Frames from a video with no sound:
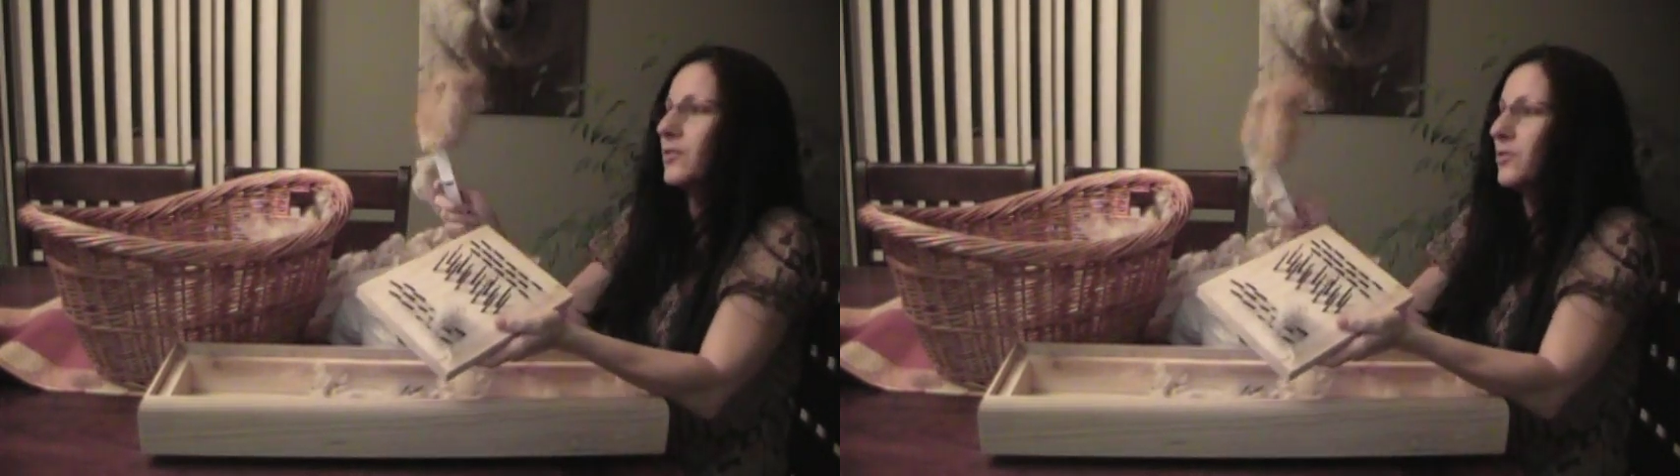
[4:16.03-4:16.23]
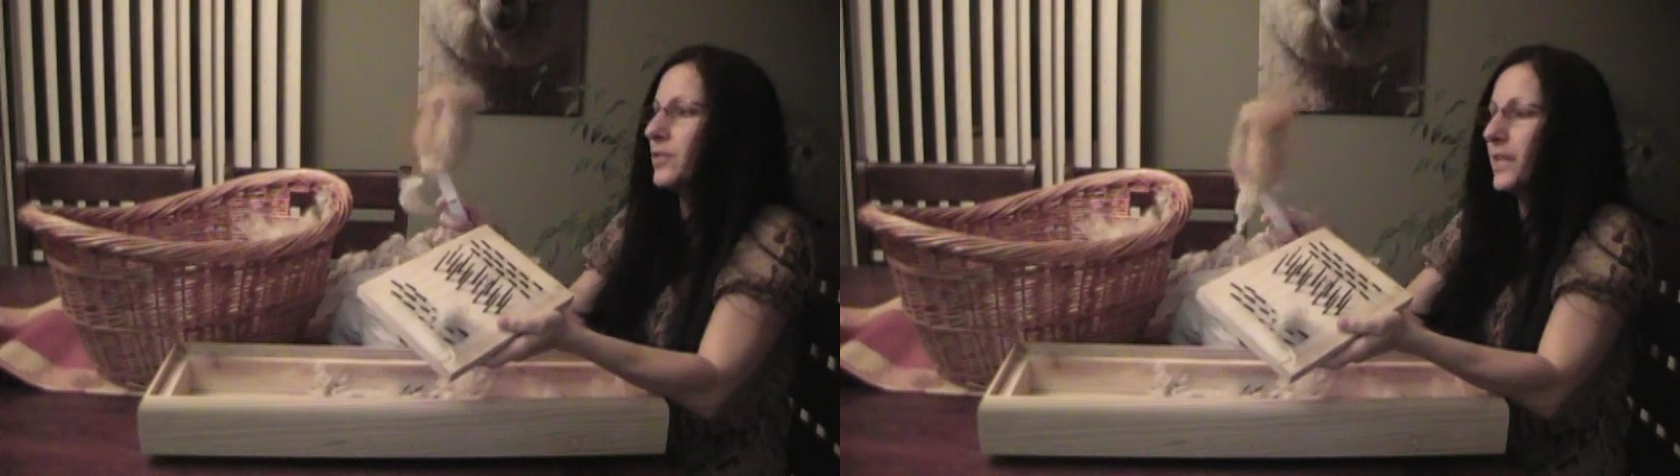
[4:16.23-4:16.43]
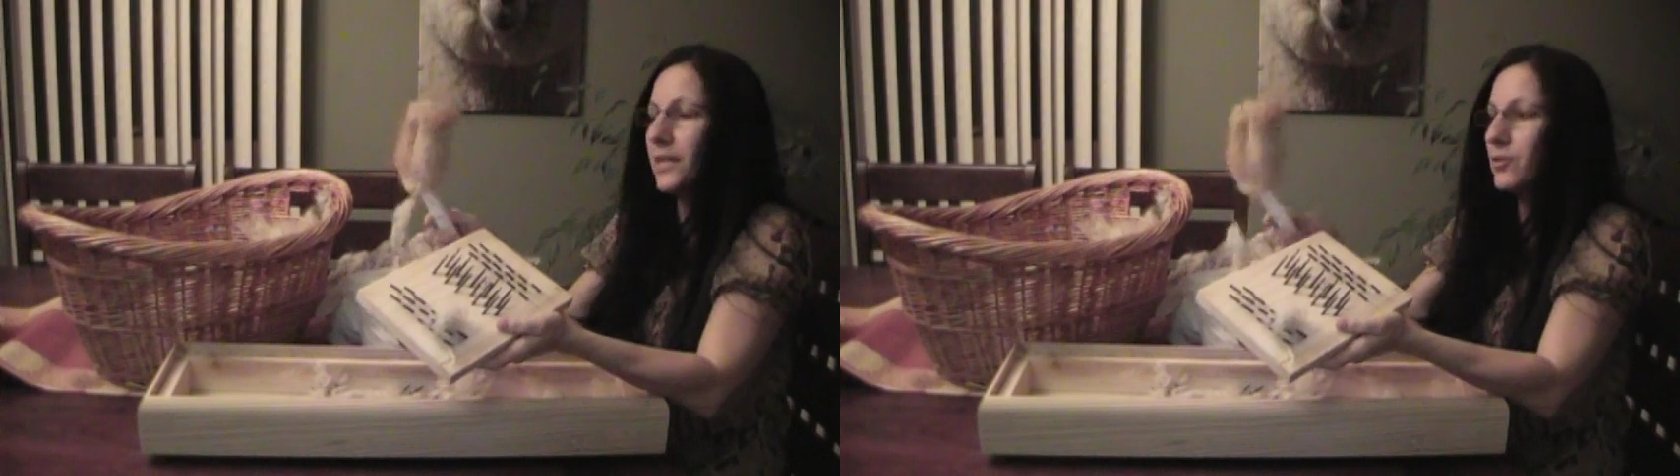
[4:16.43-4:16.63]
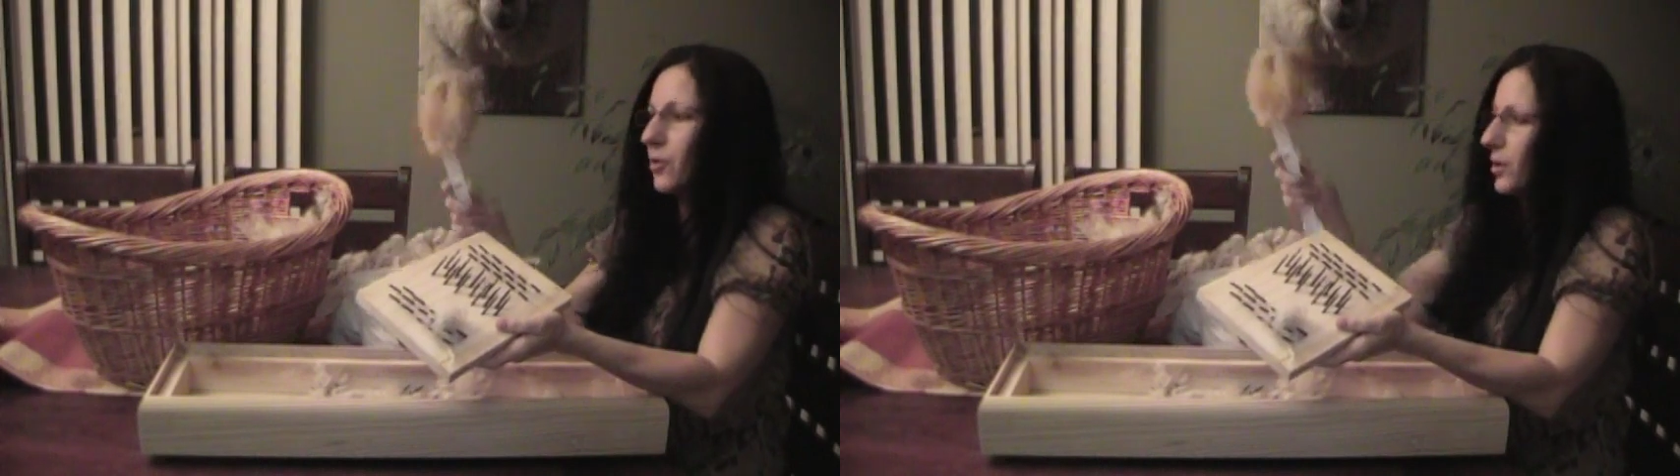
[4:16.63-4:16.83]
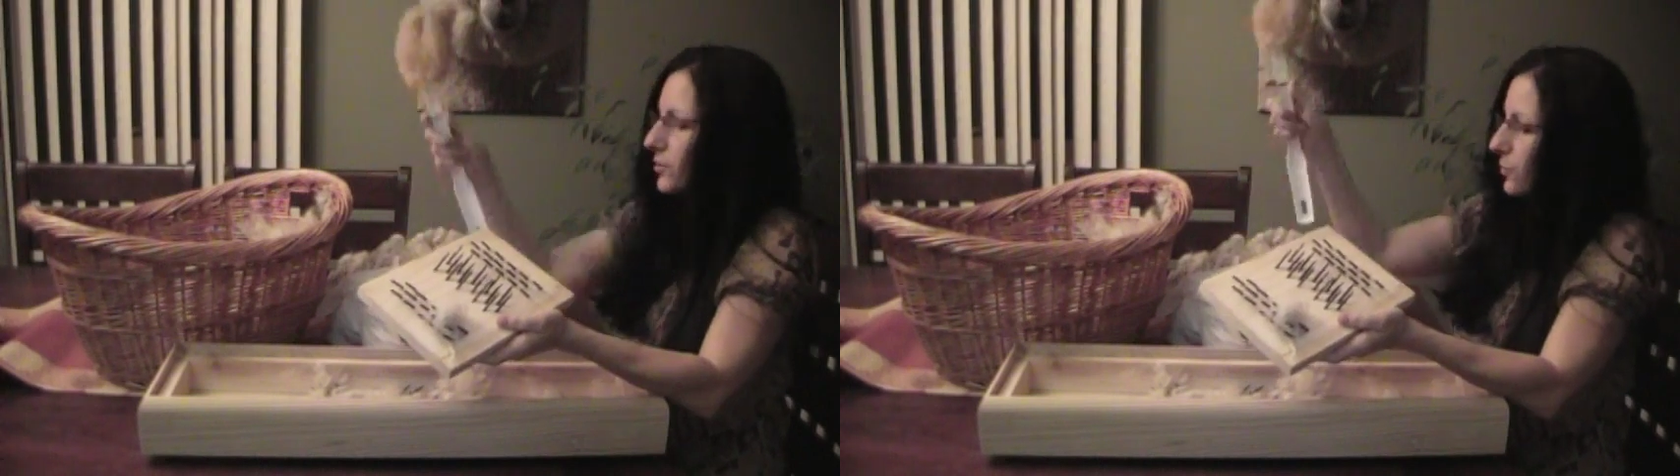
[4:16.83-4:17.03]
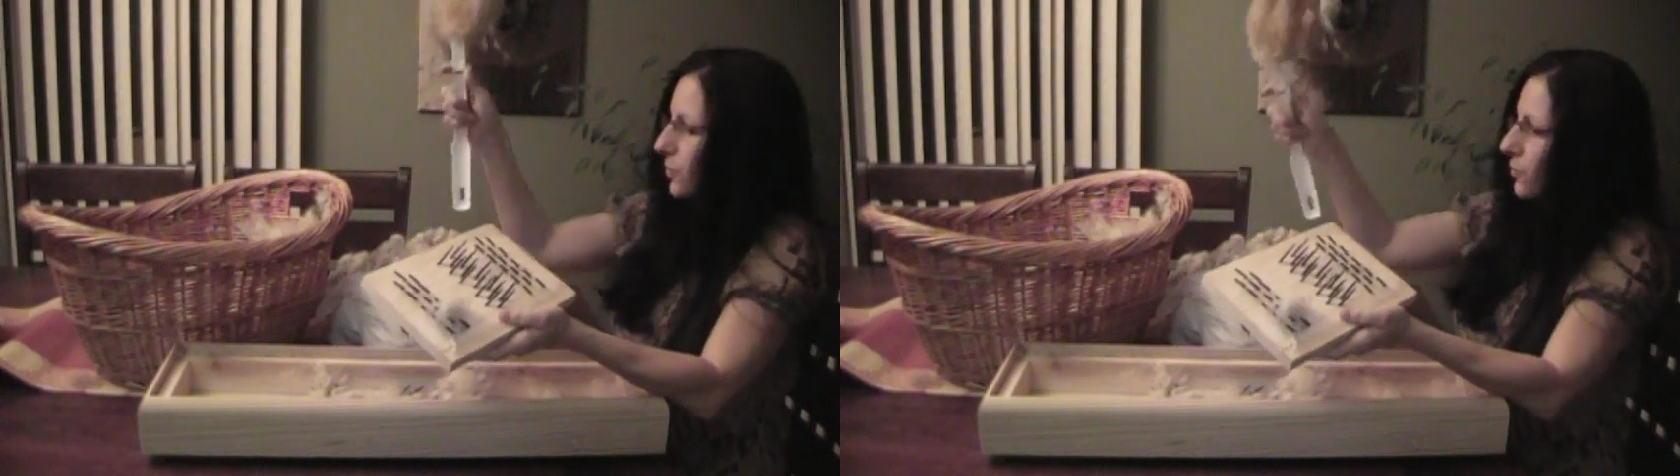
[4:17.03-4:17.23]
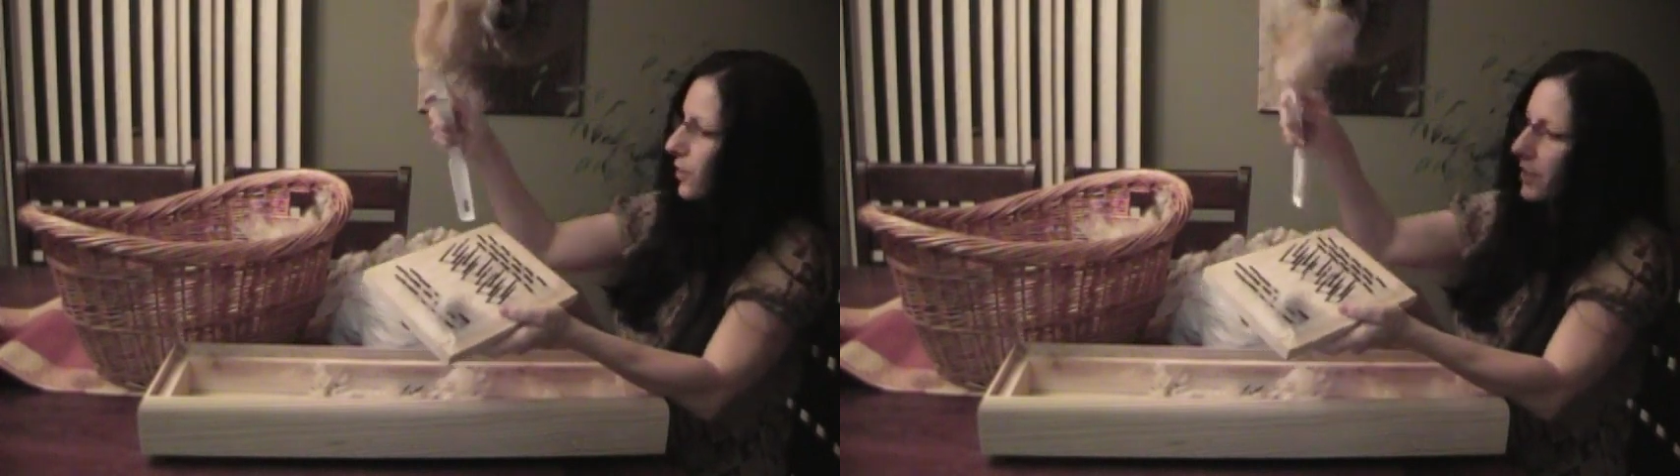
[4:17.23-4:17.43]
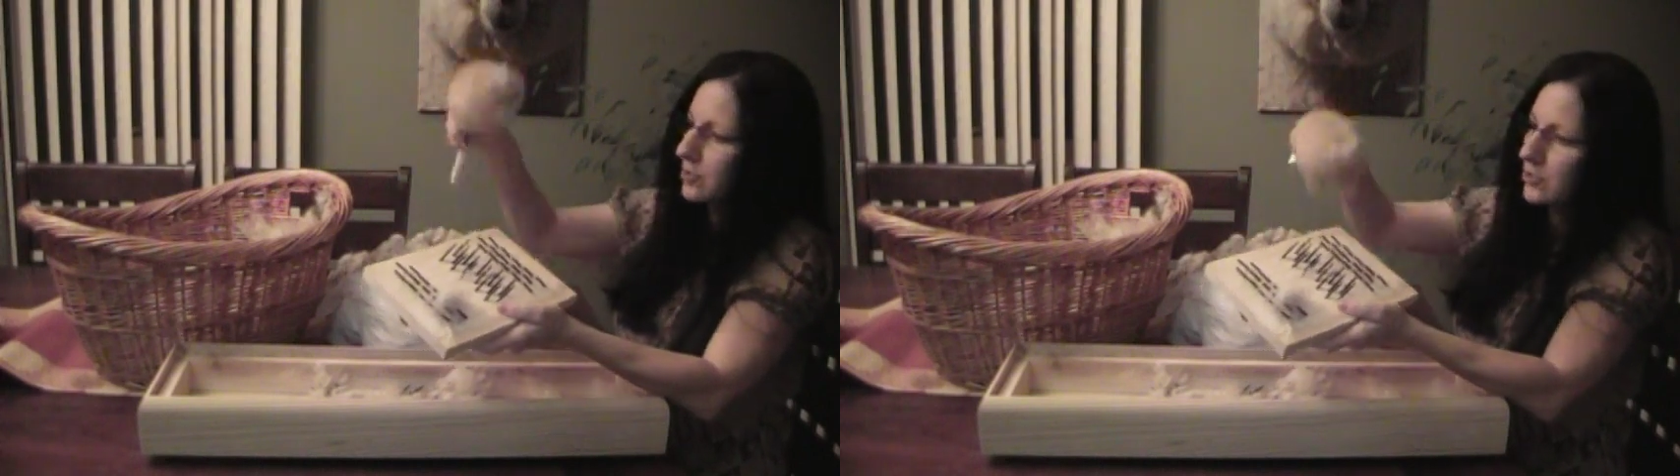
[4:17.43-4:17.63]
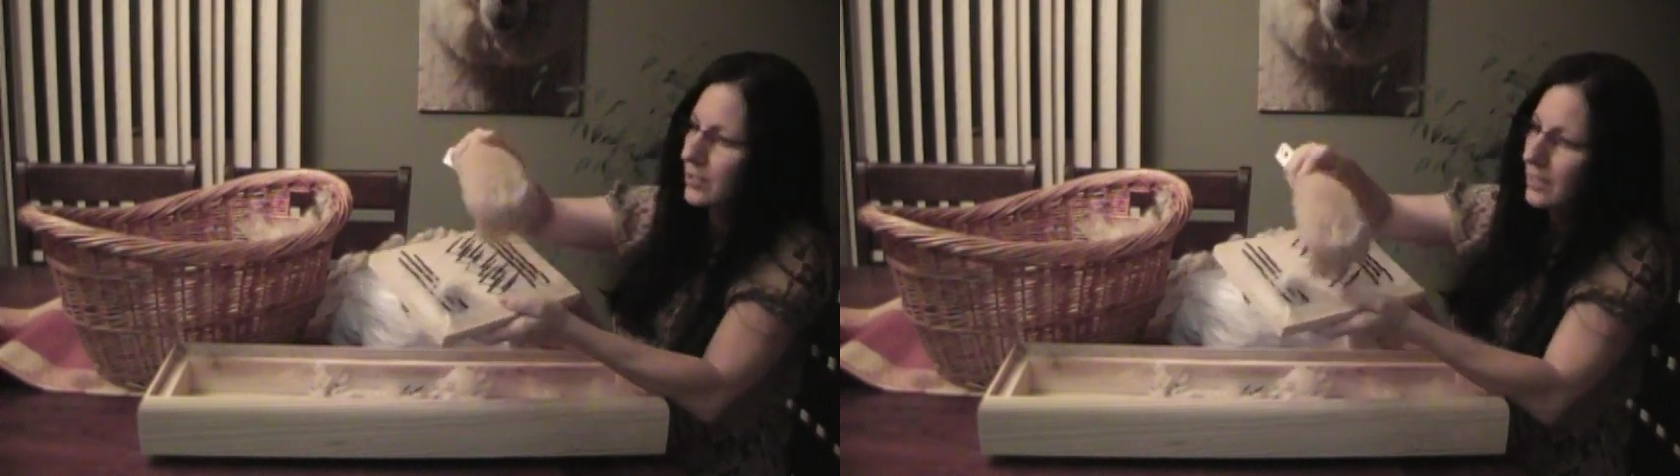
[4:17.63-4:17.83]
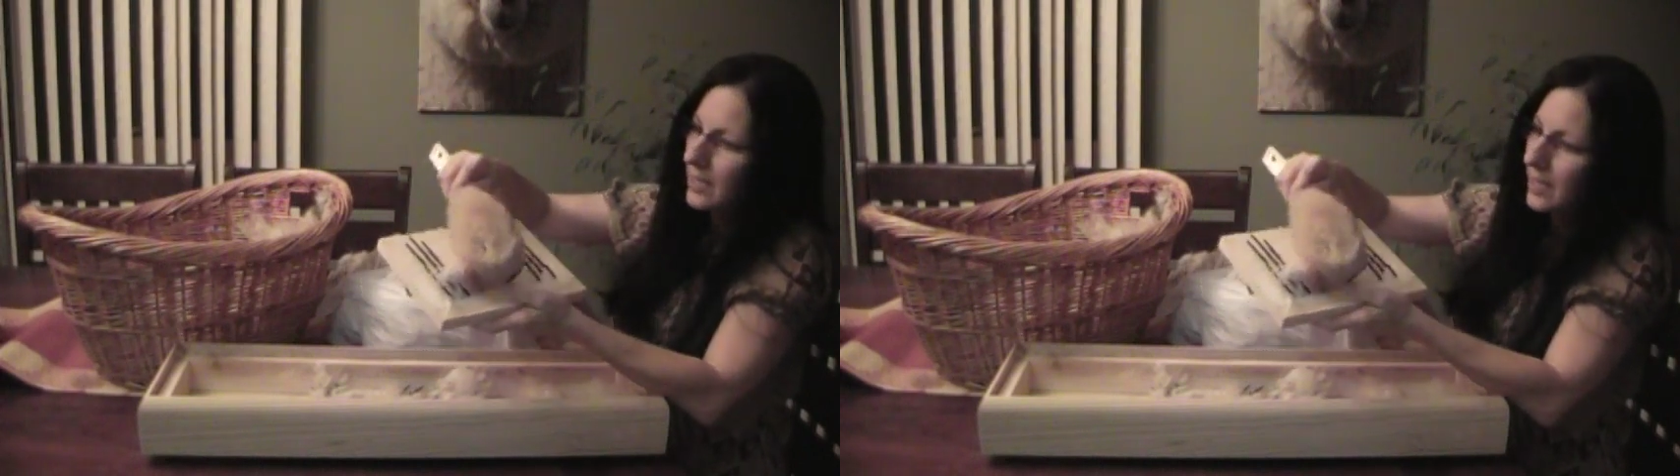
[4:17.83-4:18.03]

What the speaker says: So you take a toilet bowl brush